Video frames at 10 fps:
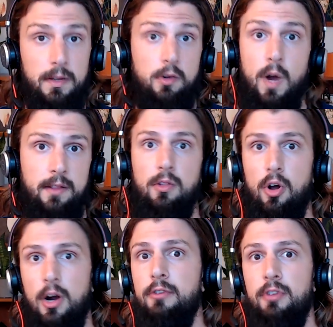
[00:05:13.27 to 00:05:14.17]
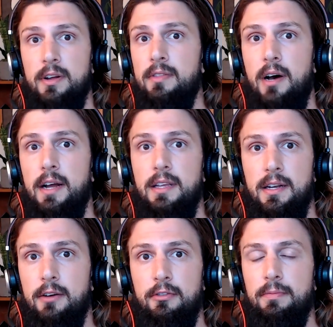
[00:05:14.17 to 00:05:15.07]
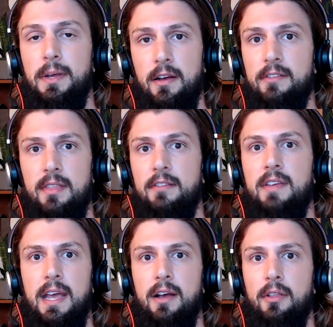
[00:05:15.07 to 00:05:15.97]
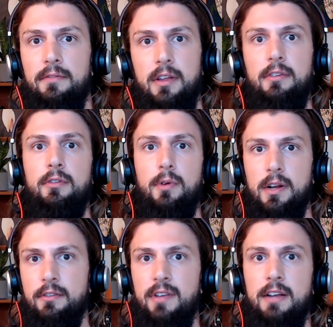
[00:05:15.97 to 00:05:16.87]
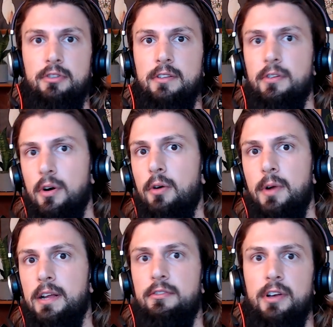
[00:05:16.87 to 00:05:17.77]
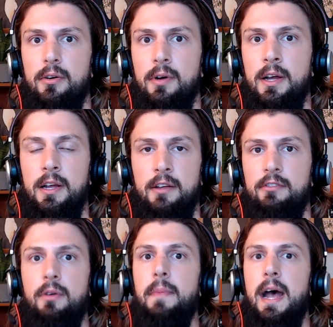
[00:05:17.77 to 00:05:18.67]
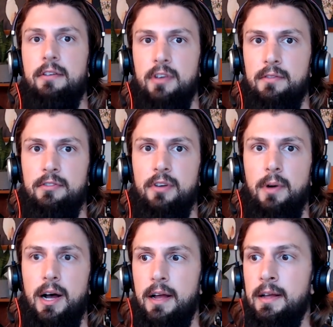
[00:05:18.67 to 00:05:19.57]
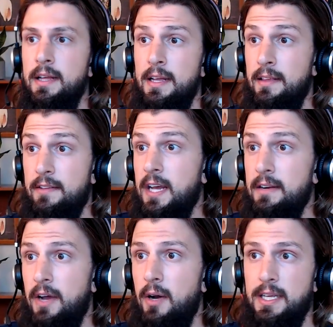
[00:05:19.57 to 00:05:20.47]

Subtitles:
quite large, I thought, just because the scale of those organizations are already so massive. So that's kind of how I